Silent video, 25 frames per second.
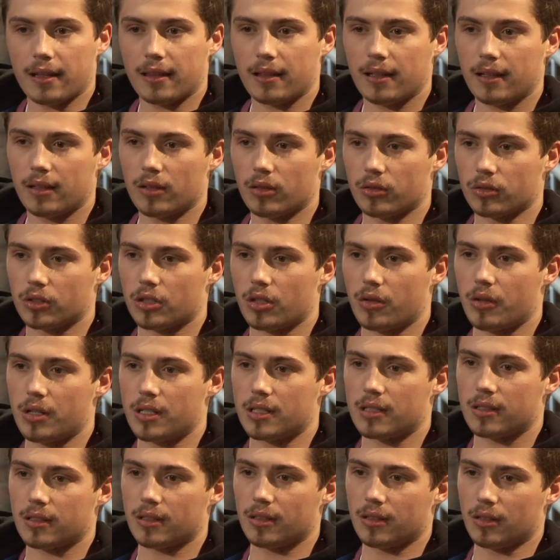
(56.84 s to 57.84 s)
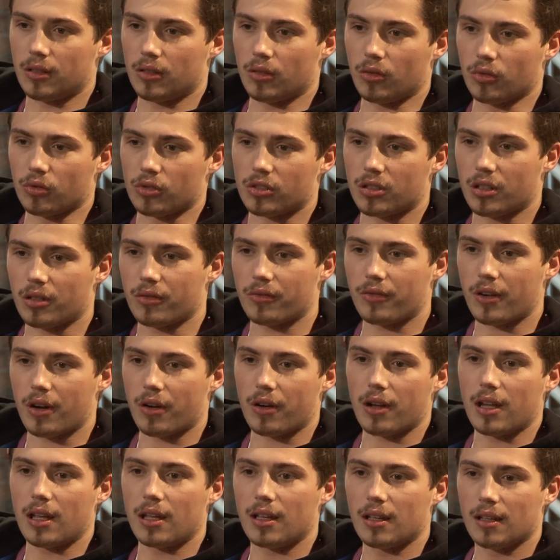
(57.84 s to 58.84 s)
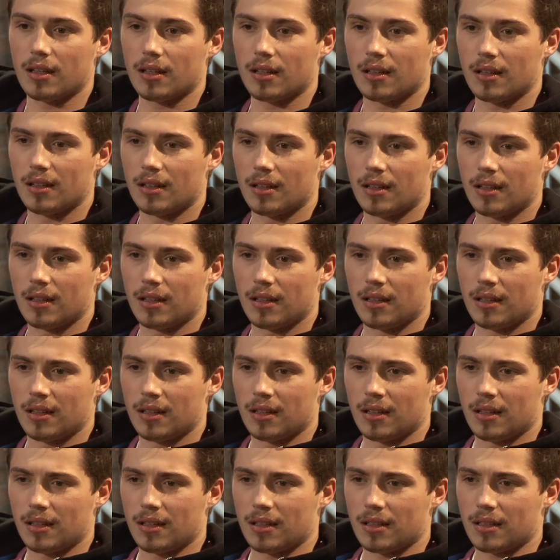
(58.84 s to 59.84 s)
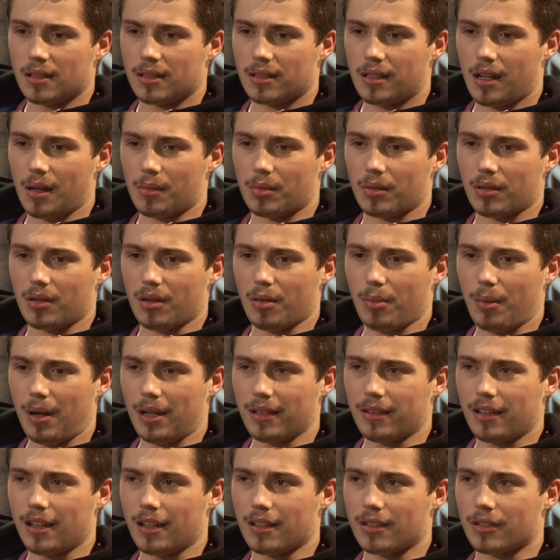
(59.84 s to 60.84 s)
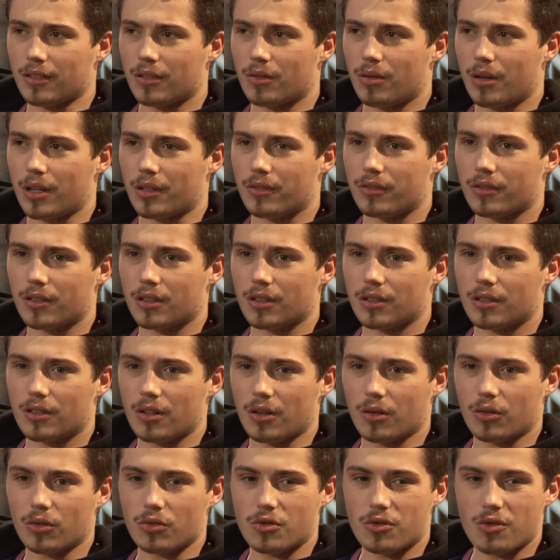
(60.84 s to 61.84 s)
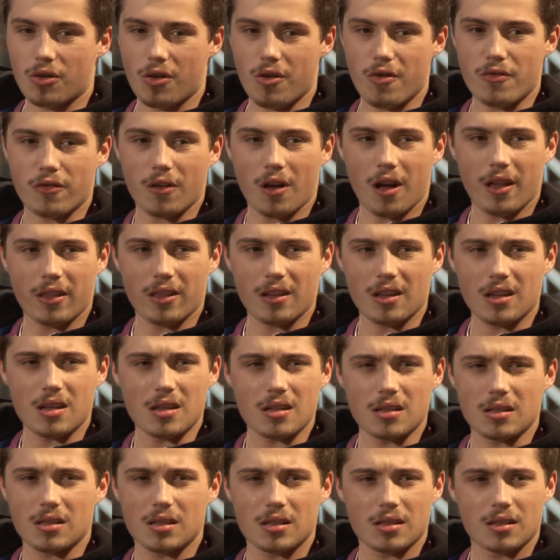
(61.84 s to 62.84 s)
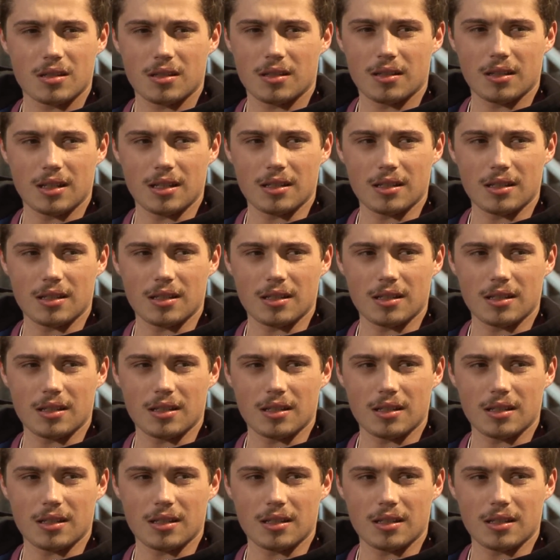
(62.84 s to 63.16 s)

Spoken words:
I think also he's also very sceptical about Dylan's quest for the so-called truth. Like, I think he's